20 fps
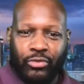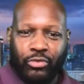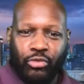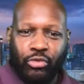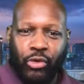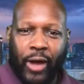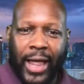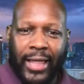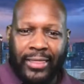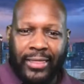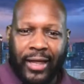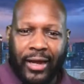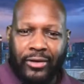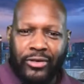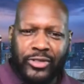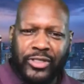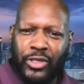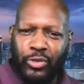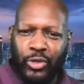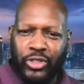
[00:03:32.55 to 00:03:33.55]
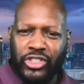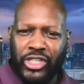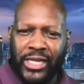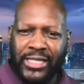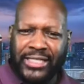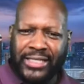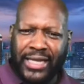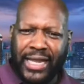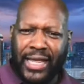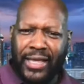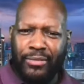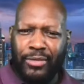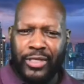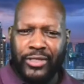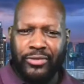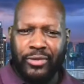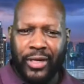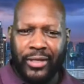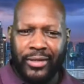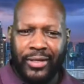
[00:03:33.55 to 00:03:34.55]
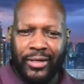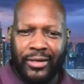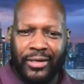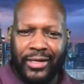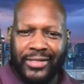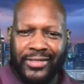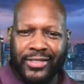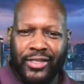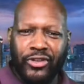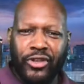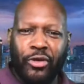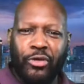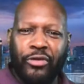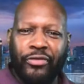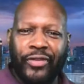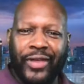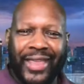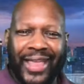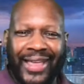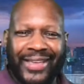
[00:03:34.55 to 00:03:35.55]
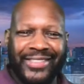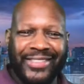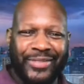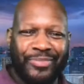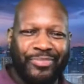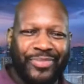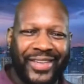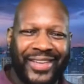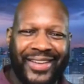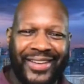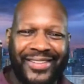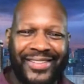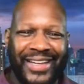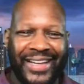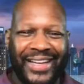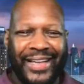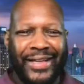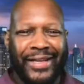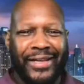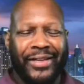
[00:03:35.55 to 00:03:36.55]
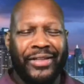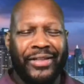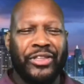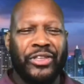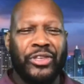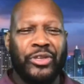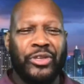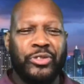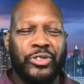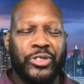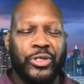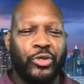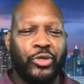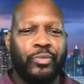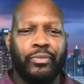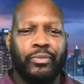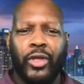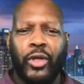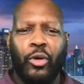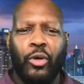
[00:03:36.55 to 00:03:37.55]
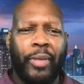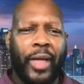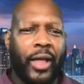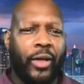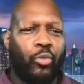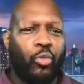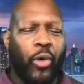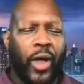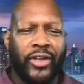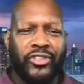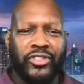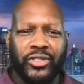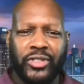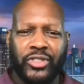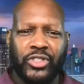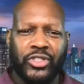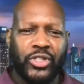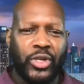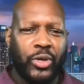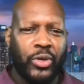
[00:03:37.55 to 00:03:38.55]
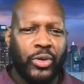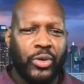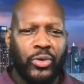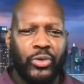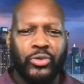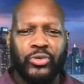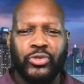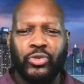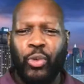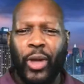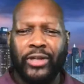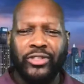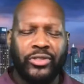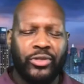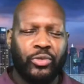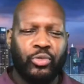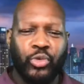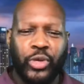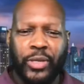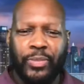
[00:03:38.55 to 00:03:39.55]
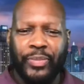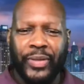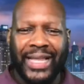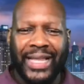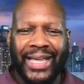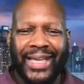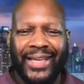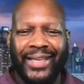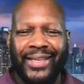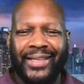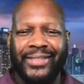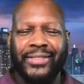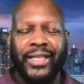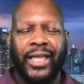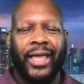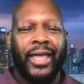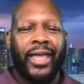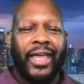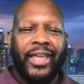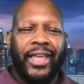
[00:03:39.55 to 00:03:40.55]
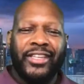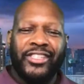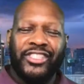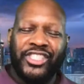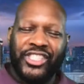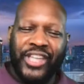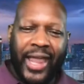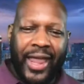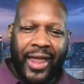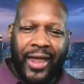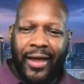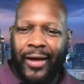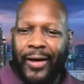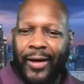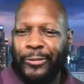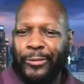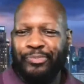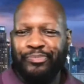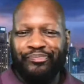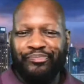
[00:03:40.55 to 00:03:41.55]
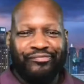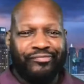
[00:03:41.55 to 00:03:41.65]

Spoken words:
right there. You see what Chase's name is right there? It's a notification bell on the YouTube. Go back, watch the shows, watch the replays, share,